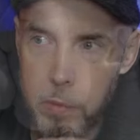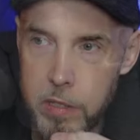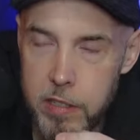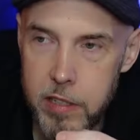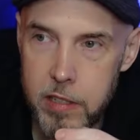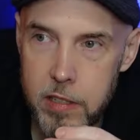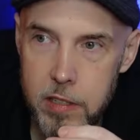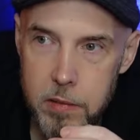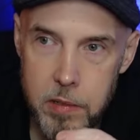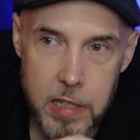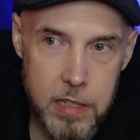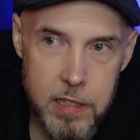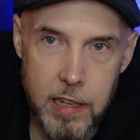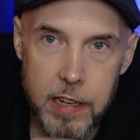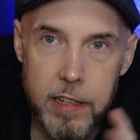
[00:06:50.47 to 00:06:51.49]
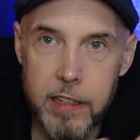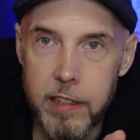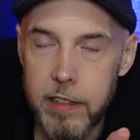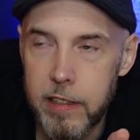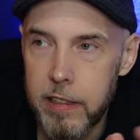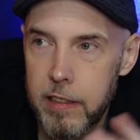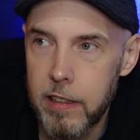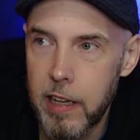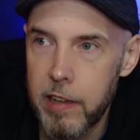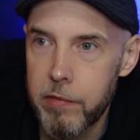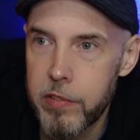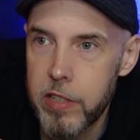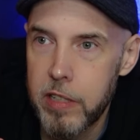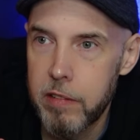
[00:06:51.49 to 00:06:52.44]
was his sidekick, and
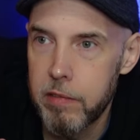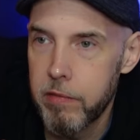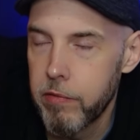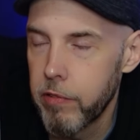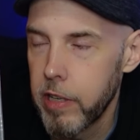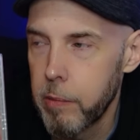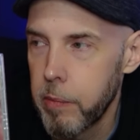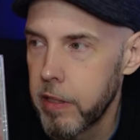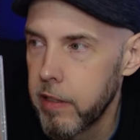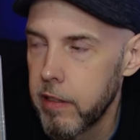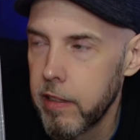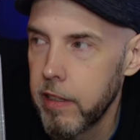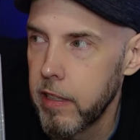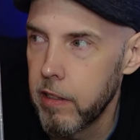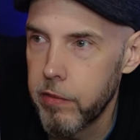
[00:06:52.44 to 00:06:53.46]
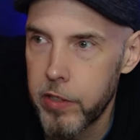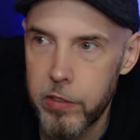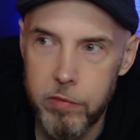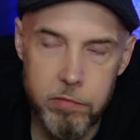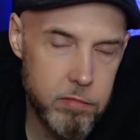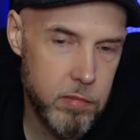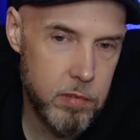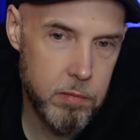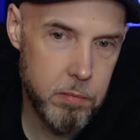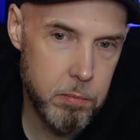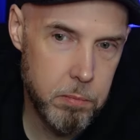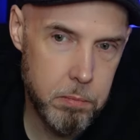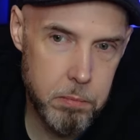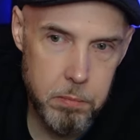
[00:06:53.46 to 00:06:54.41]
I've seen Friedman interviewed
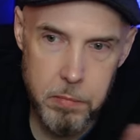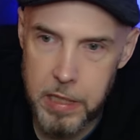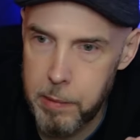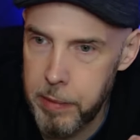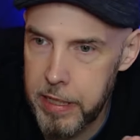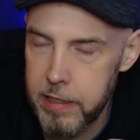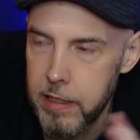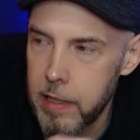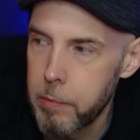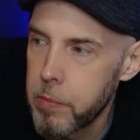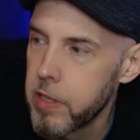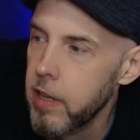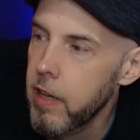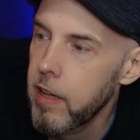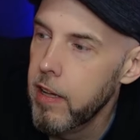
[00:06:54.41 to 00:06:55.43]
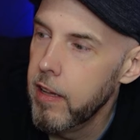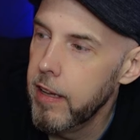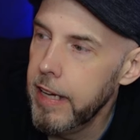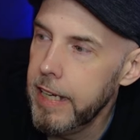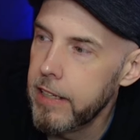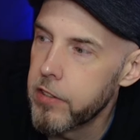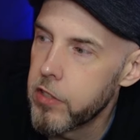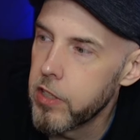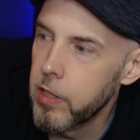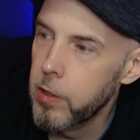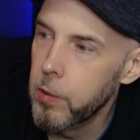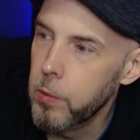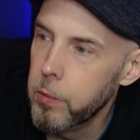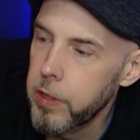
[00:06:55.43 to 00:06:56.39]
many, many times. And
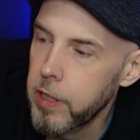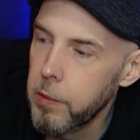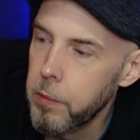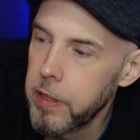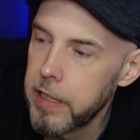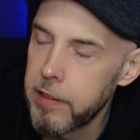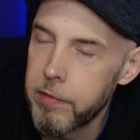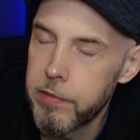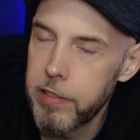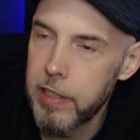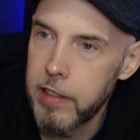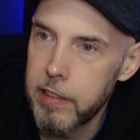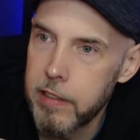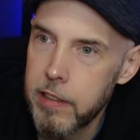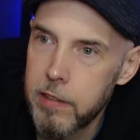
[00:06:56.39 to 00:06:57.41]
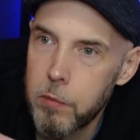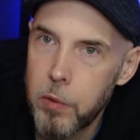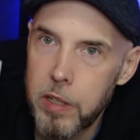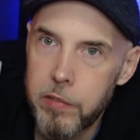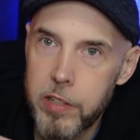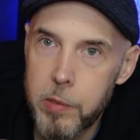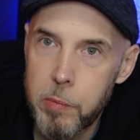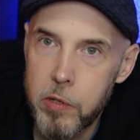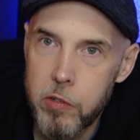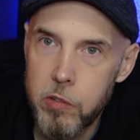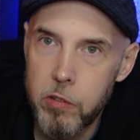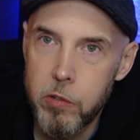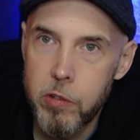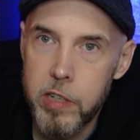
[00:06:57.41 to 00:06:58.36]
so, you know, when I found out that one of his
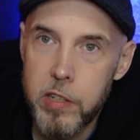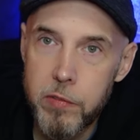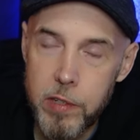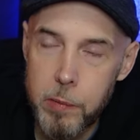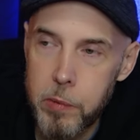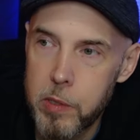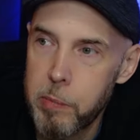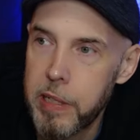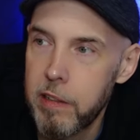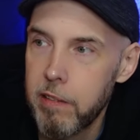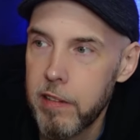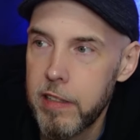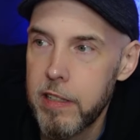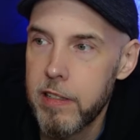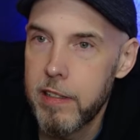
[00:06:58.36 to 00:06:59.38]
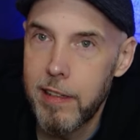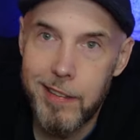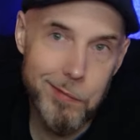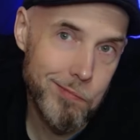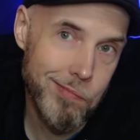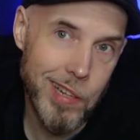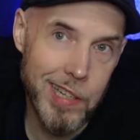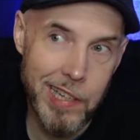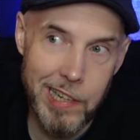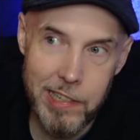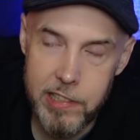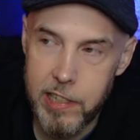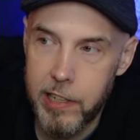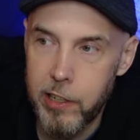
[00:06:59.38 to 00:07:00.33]
most notorious films is being released, I can't say